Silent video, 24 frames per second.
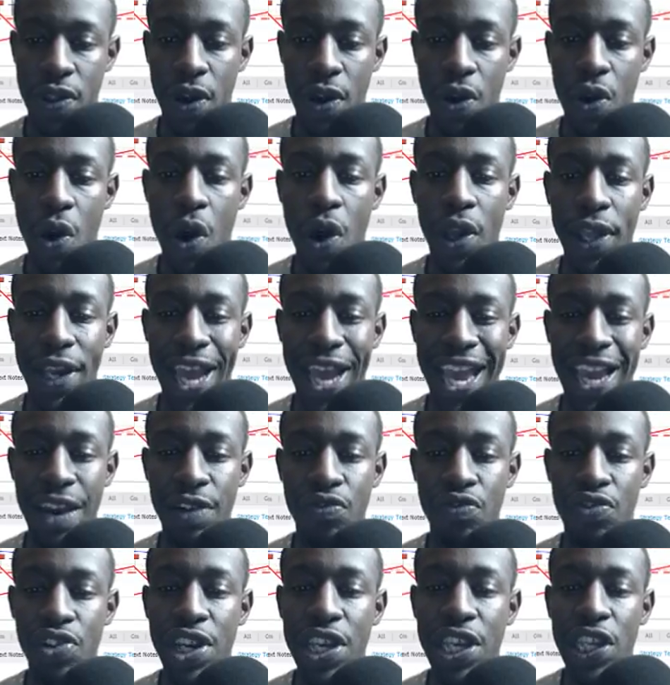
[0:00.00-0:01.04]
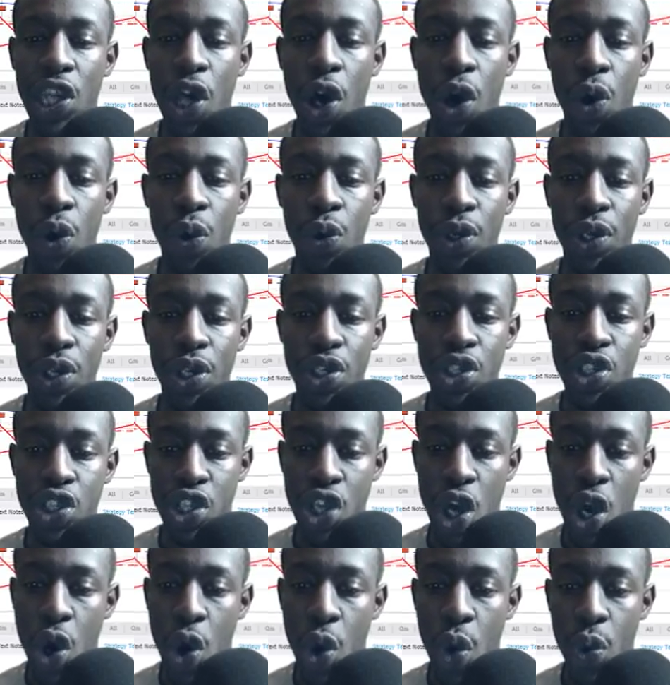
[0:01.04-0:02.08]
call it a reload
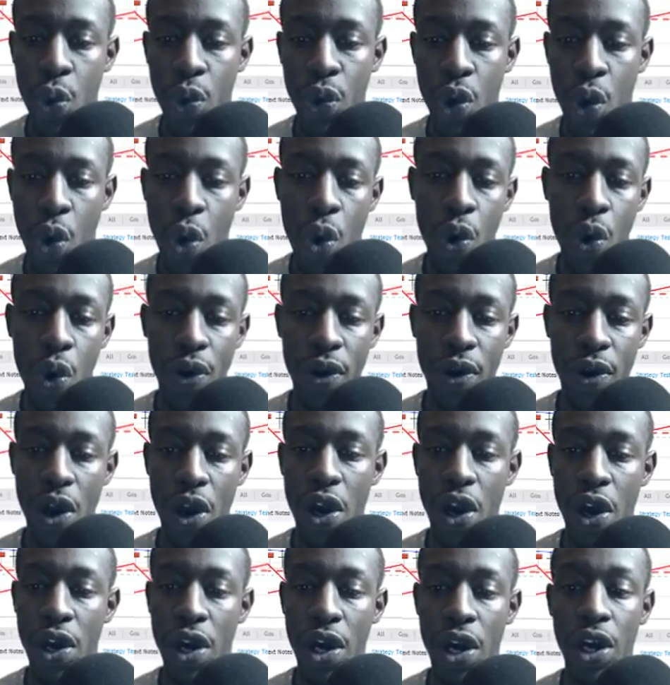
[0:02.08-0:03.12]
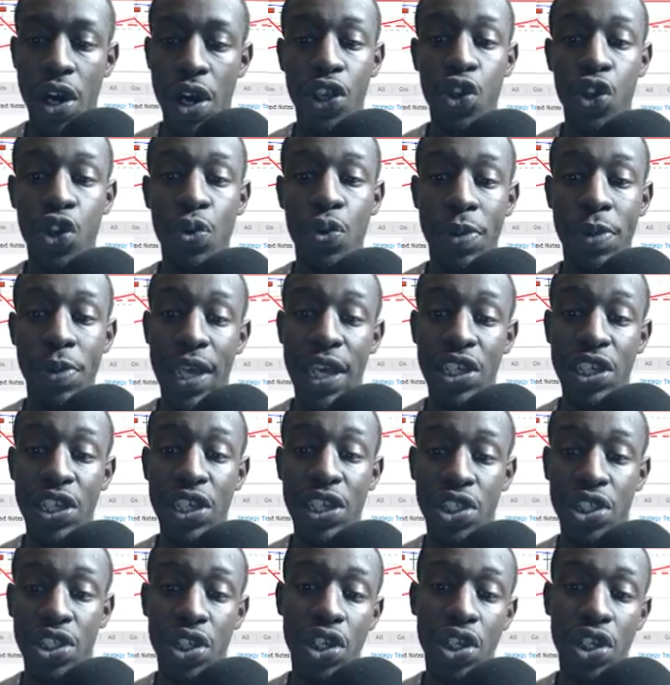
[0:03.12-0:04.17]
zone or a
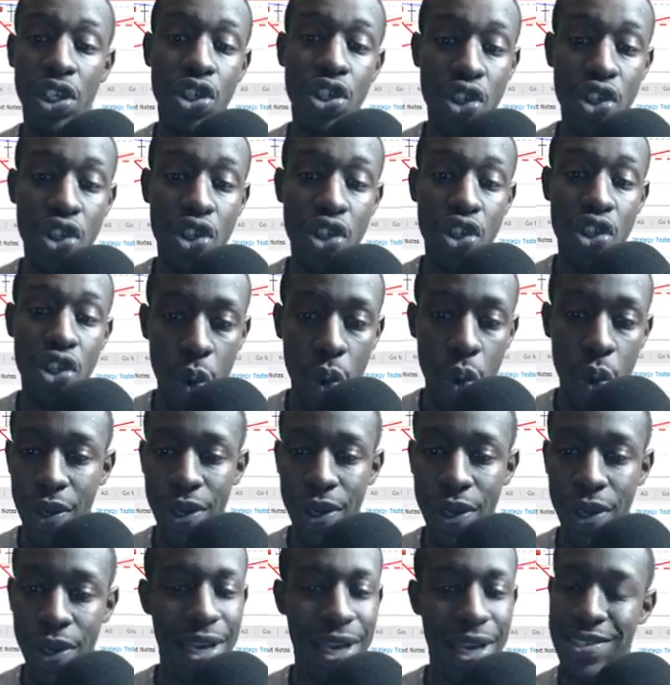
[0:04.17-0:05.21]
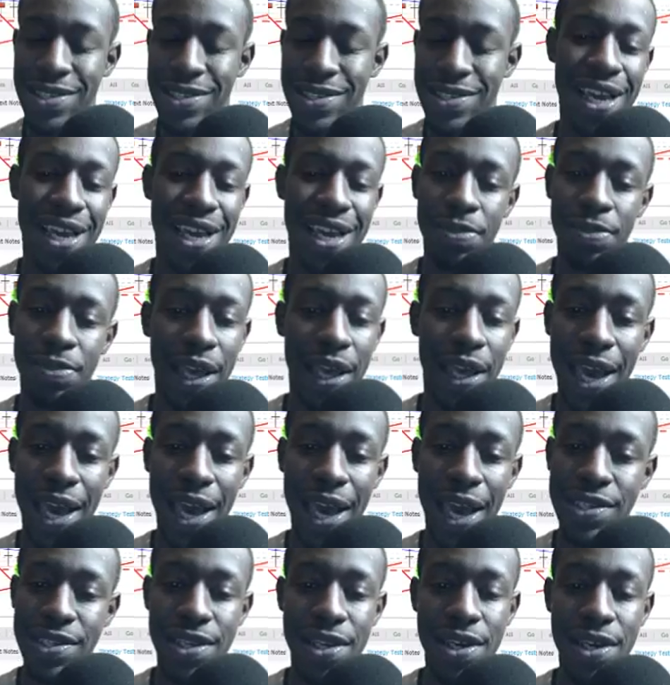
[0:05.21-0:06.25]
accumulation zone. That's the same thing
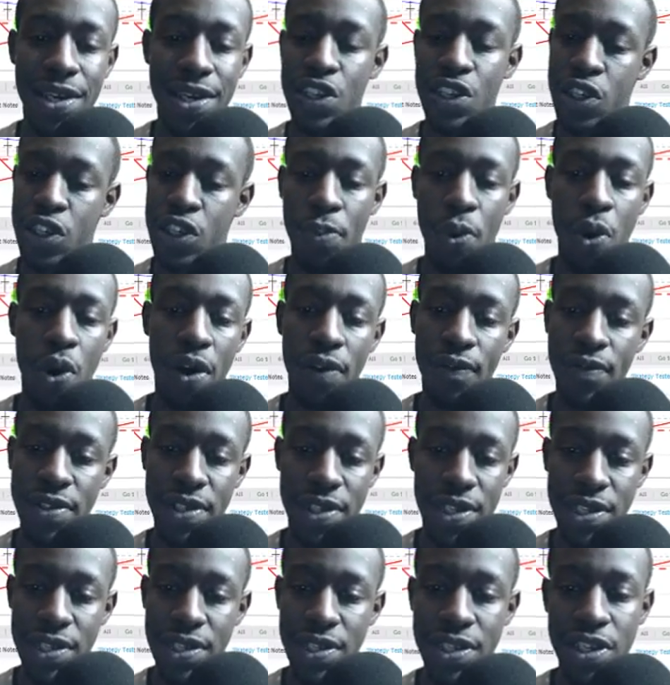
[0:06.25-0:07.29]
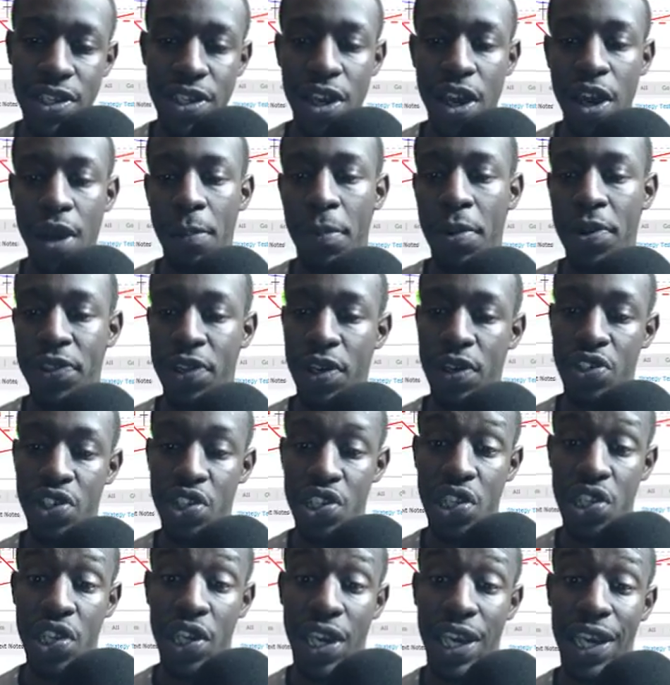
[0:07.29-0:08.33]
as support and resistance, but they're just
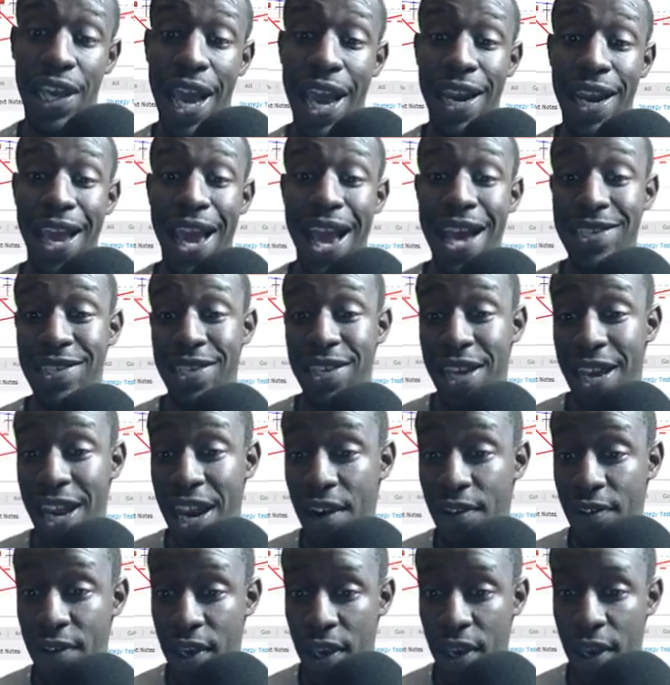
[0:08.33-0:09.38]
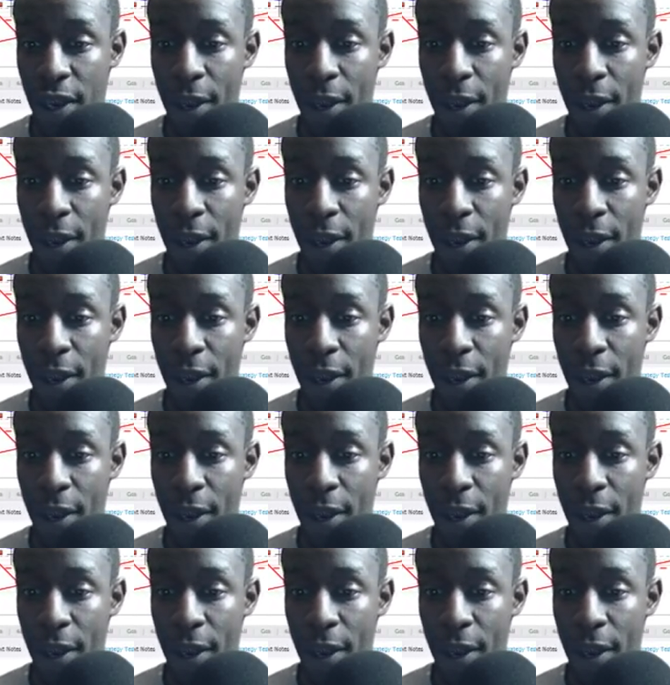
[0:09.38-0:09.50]
looking at it as an area.